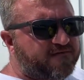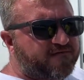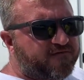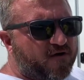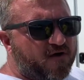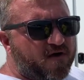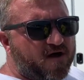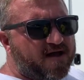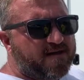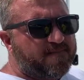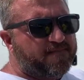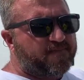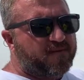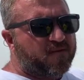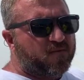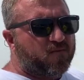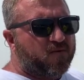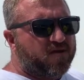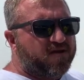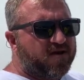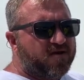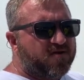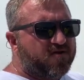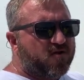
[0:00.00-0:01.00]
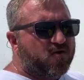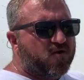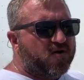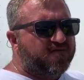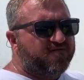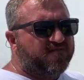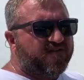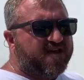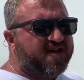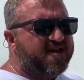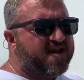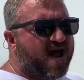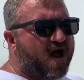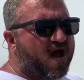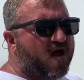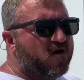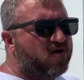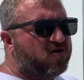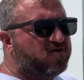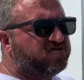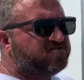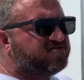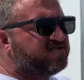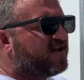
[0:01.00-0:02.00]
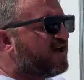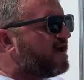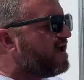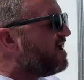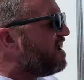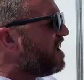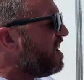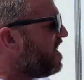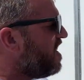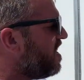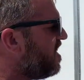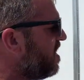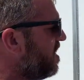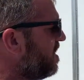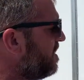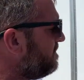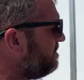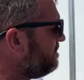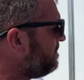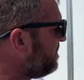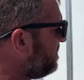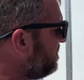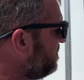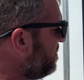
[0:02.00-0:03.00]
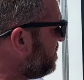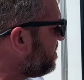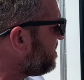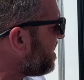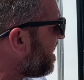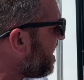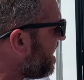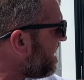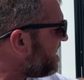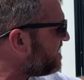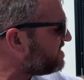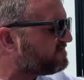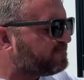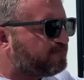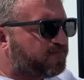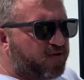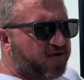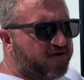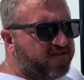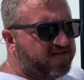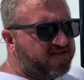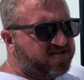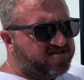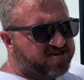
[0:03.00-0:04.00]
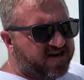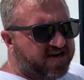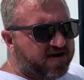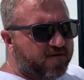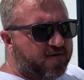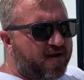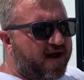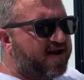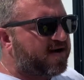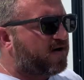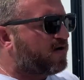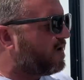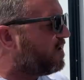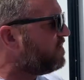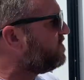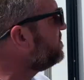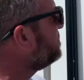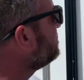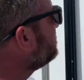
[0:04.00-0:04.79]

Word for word: front. When you do a V-nose, you can't put the generator on the